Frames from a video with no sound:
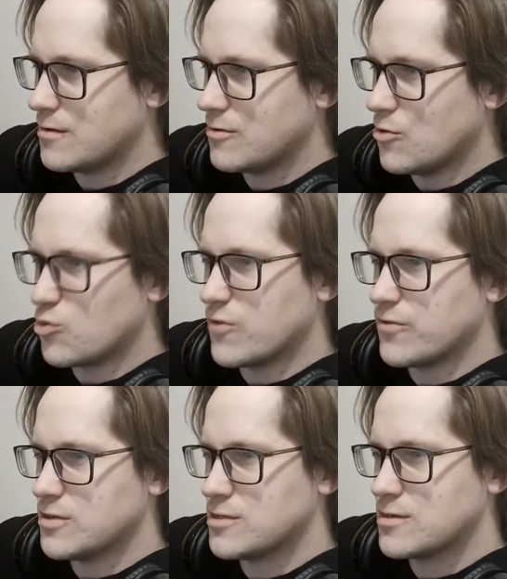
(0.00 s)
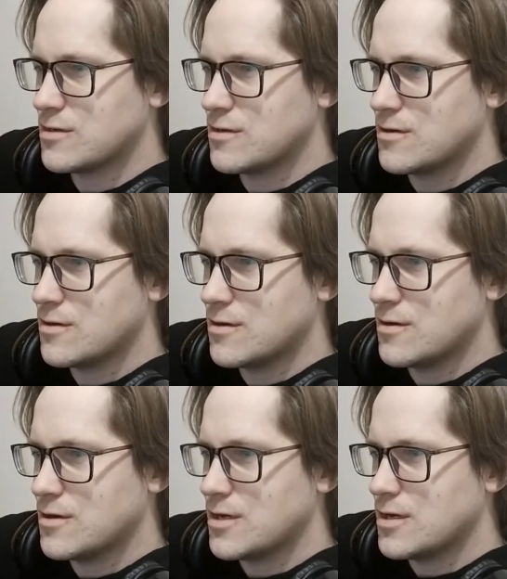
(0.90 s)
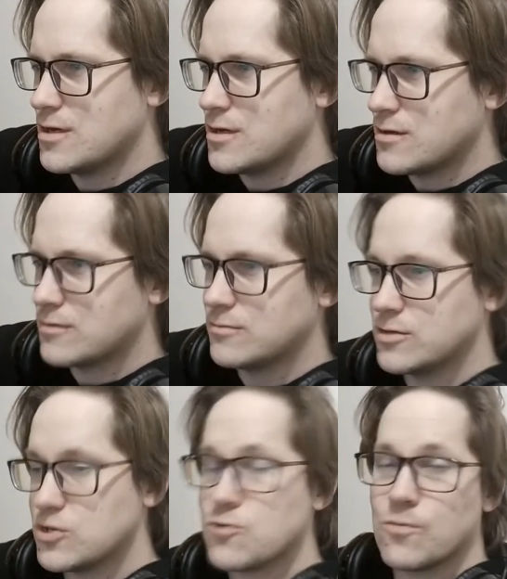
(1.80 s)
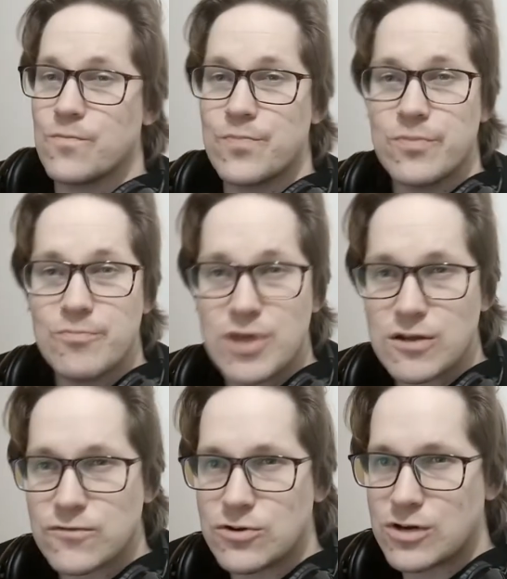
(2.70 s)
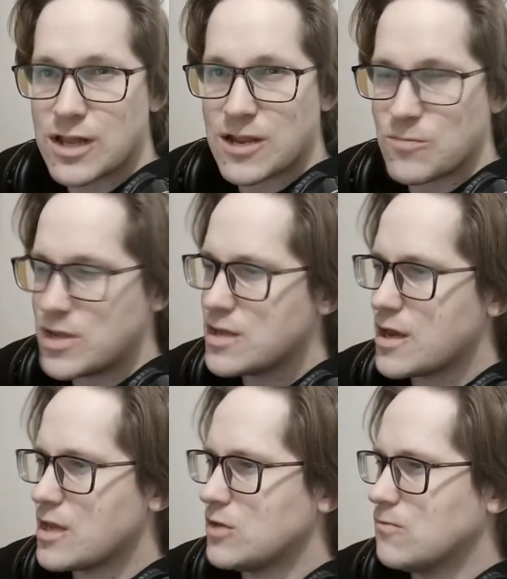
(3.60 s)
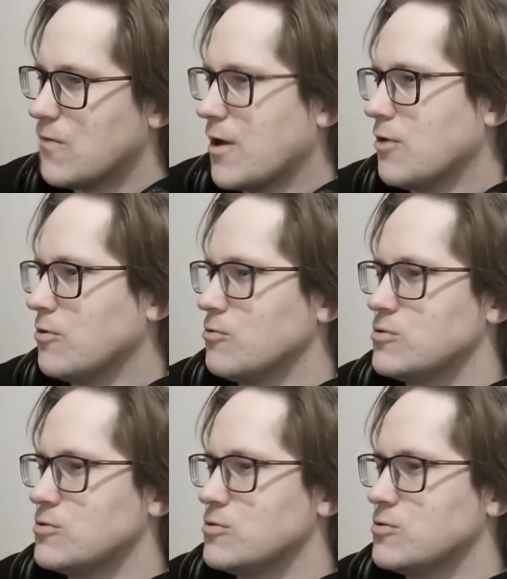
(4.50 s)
your preference. So, but if you are like me and you value